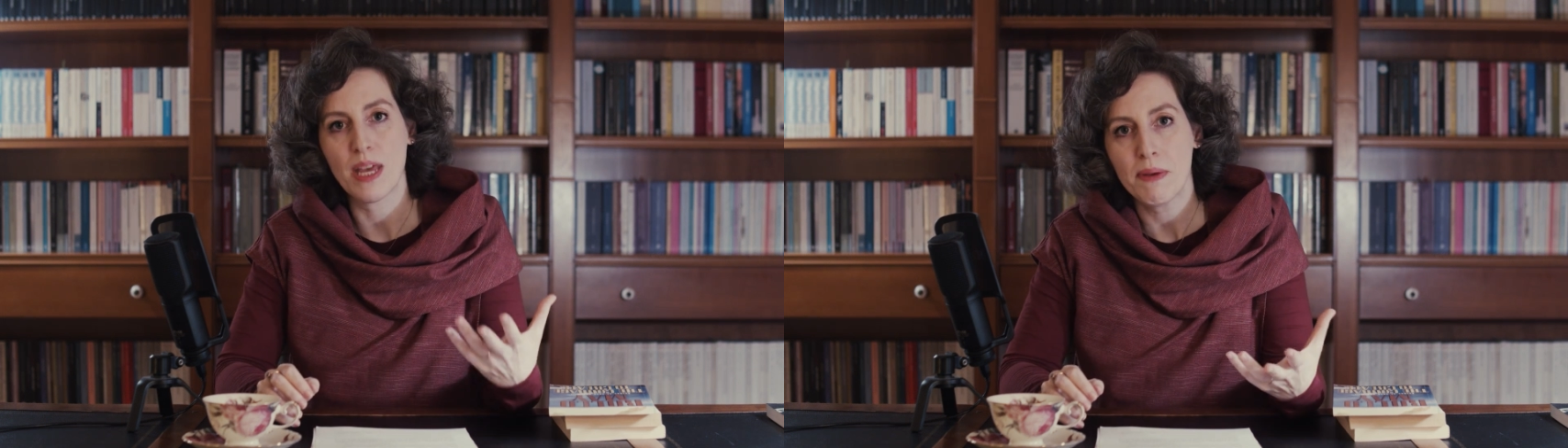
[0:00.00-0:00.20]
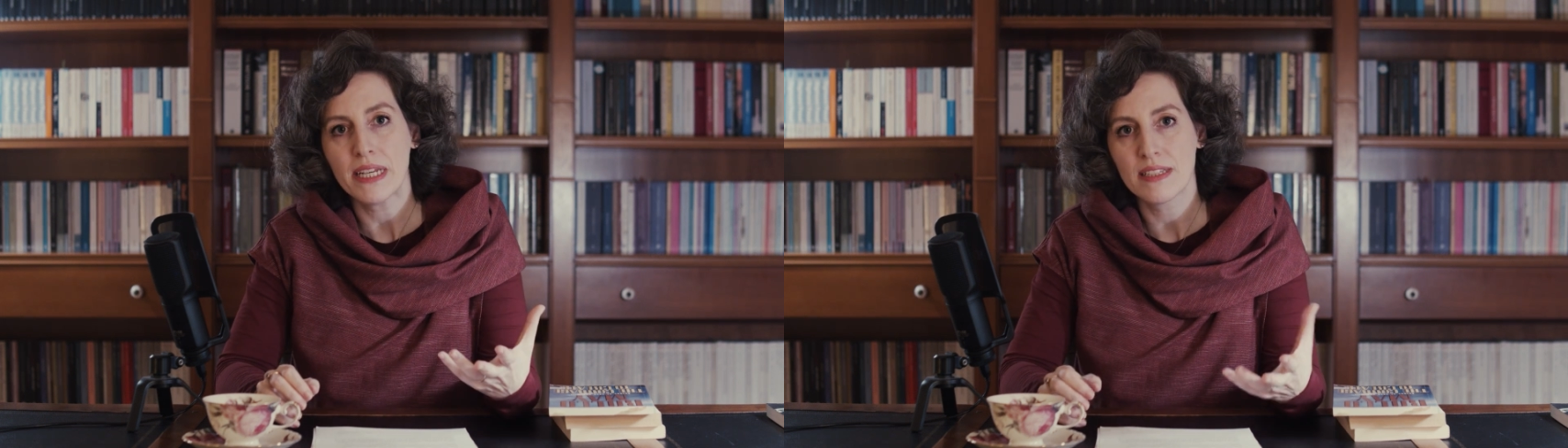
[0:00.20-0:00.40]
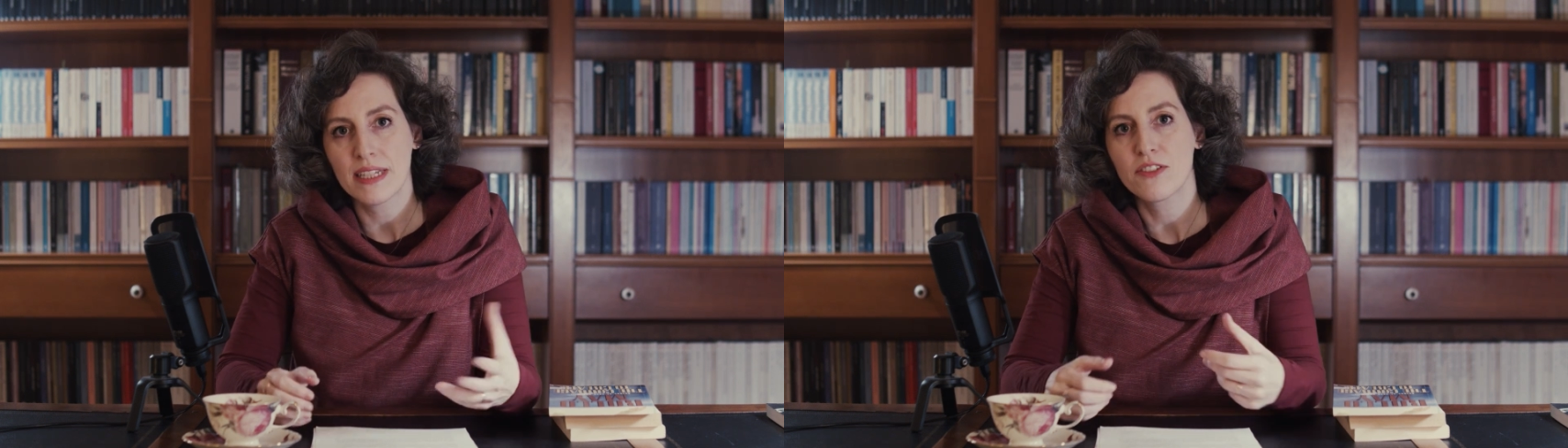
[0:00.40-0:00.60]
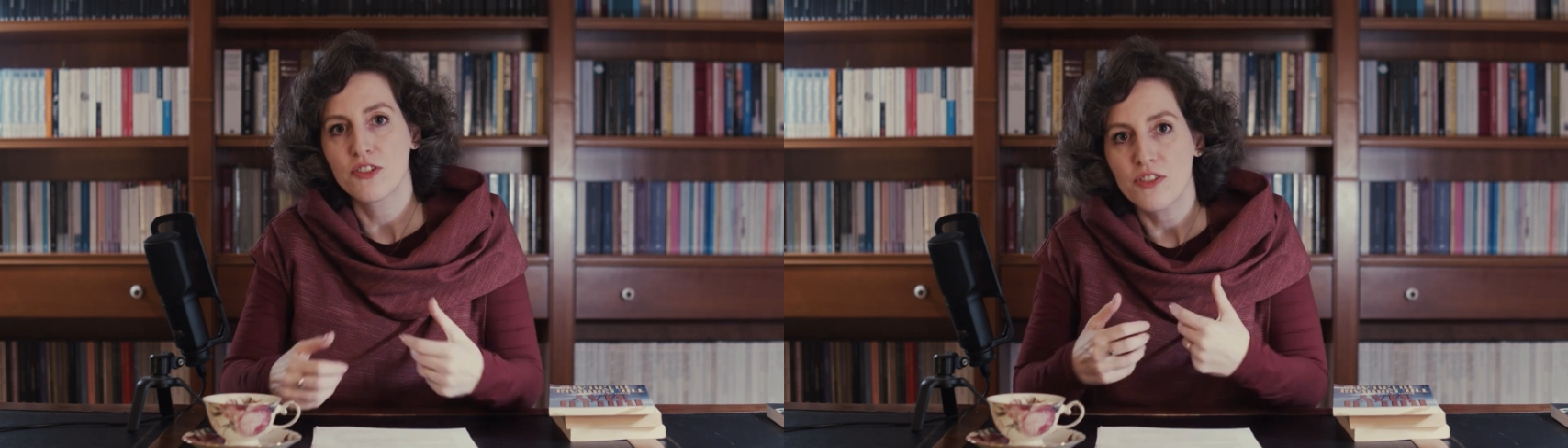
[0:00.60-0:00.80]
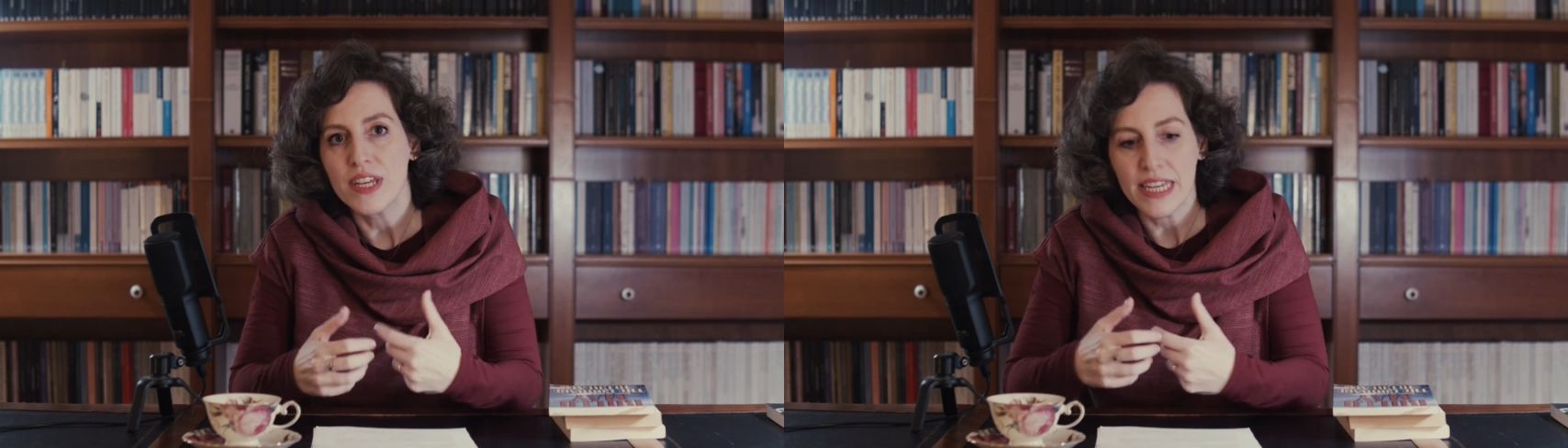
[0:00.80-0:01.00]
depicts a
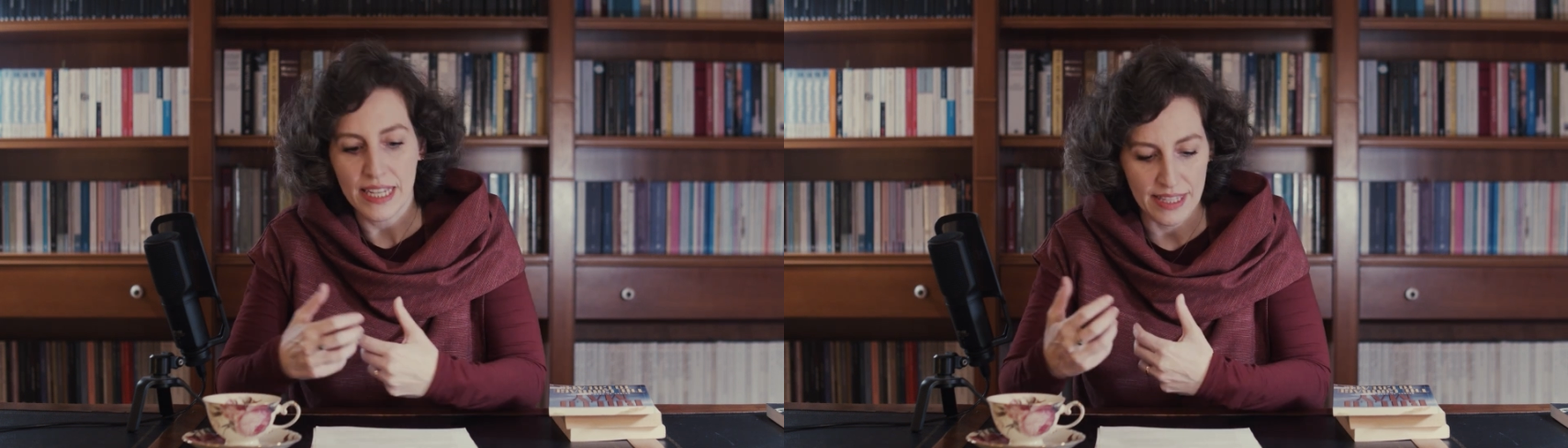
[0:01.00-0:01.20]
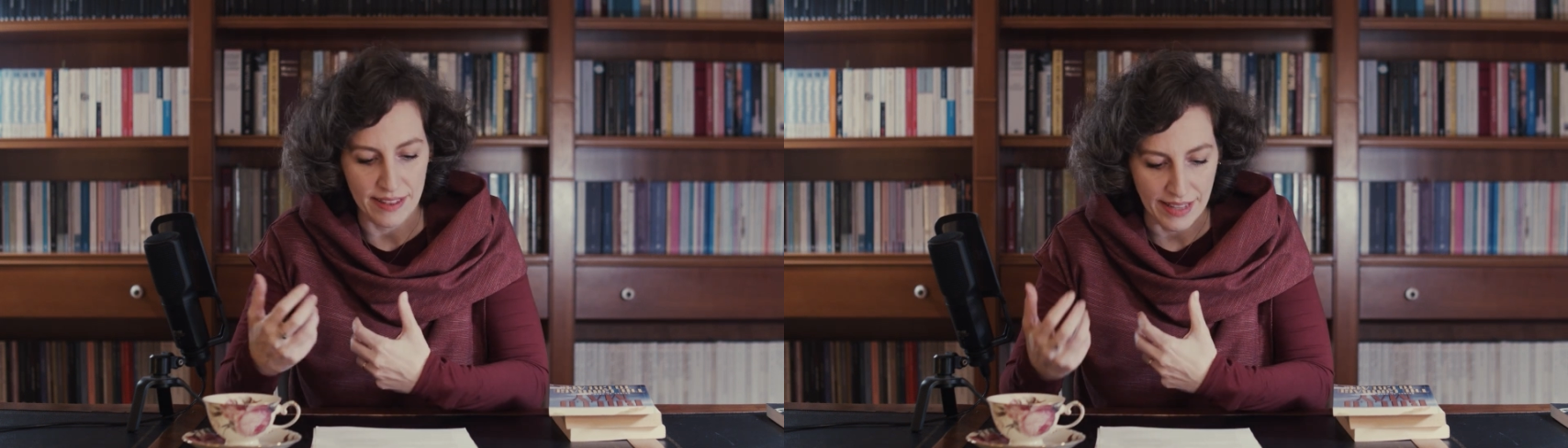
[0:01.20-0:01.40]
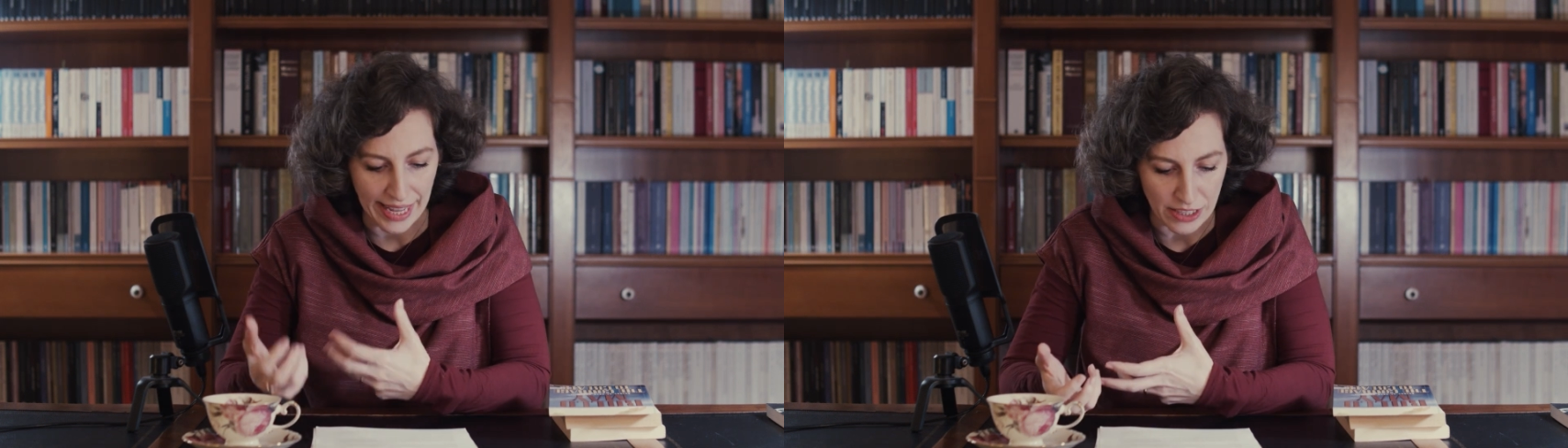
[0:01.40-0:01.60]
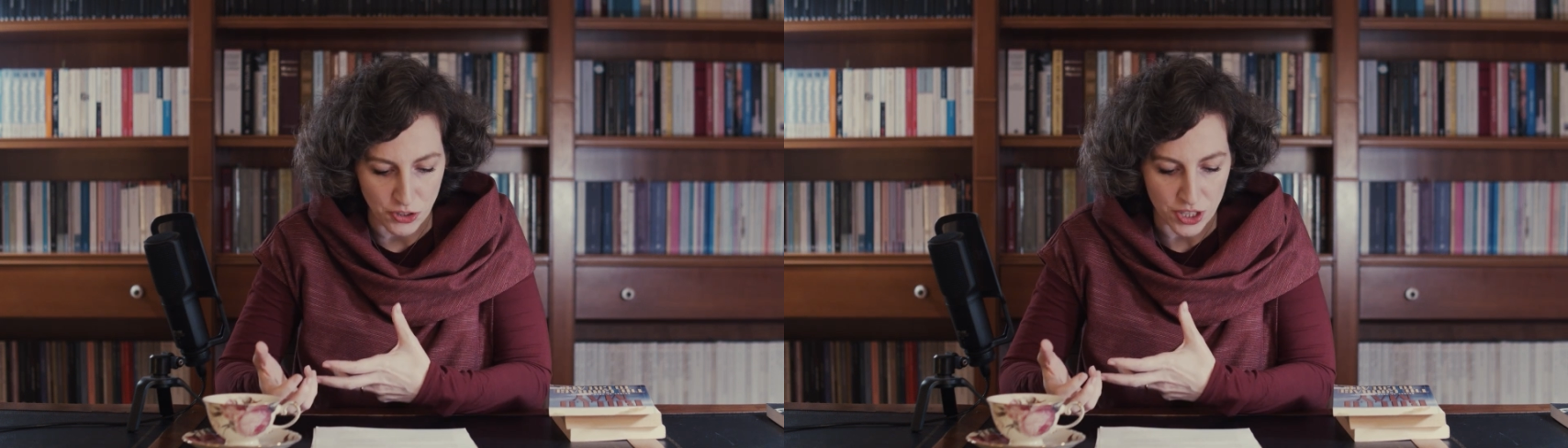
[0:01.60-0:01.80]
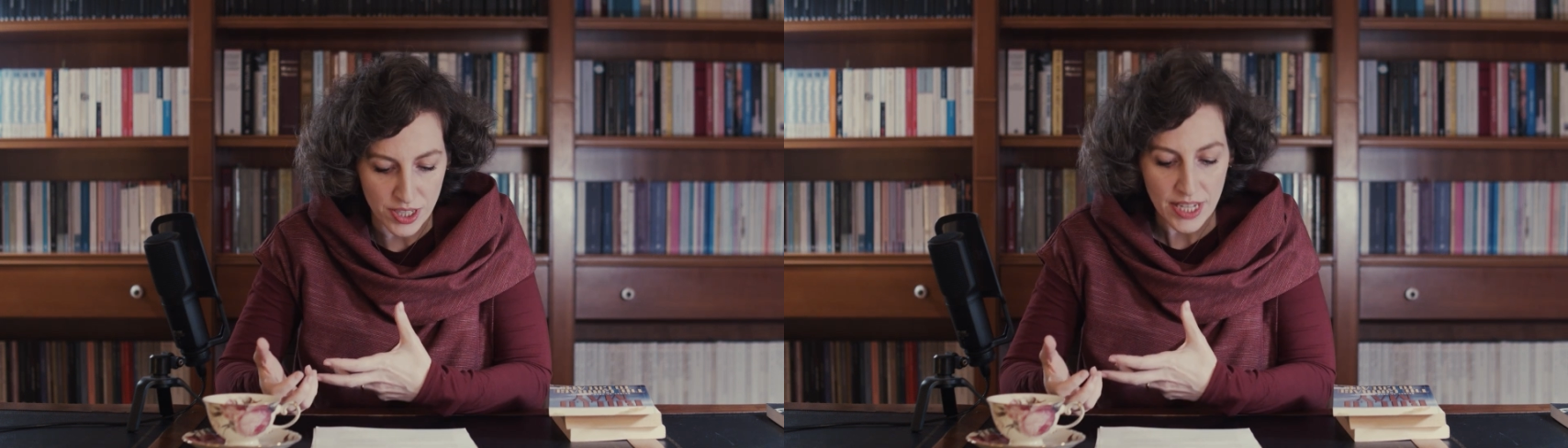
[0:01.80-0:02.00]
tree in
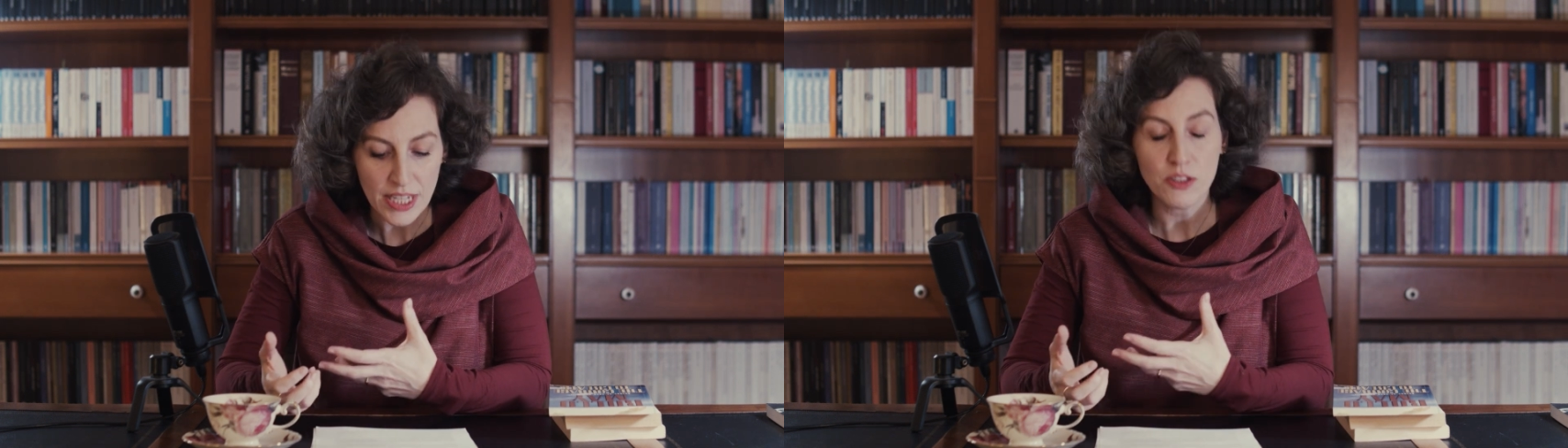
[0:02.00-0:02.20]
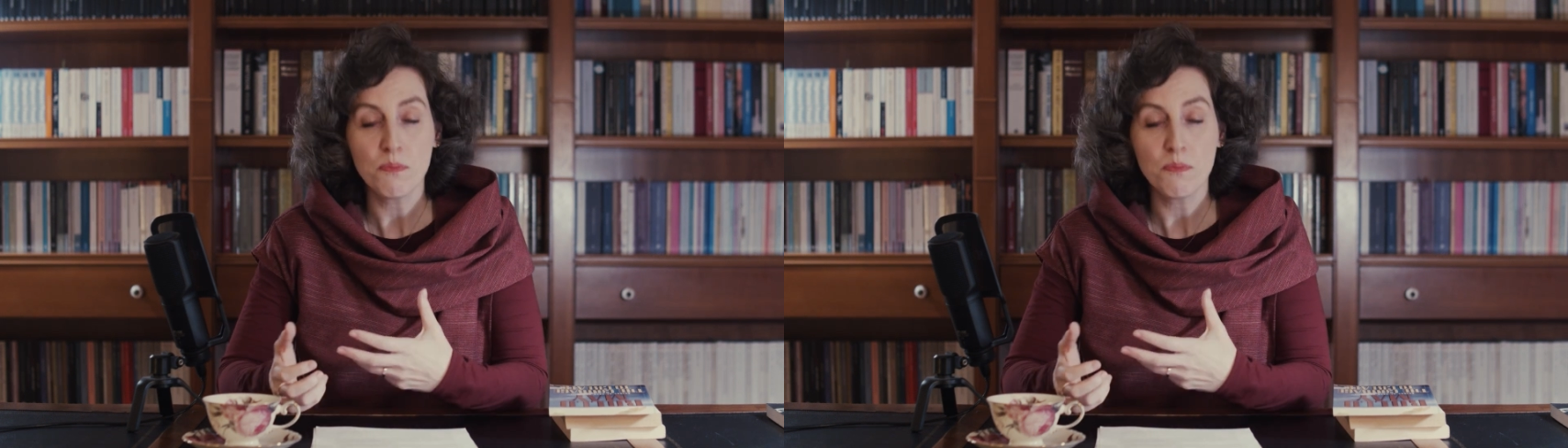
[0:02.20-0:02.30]
nature,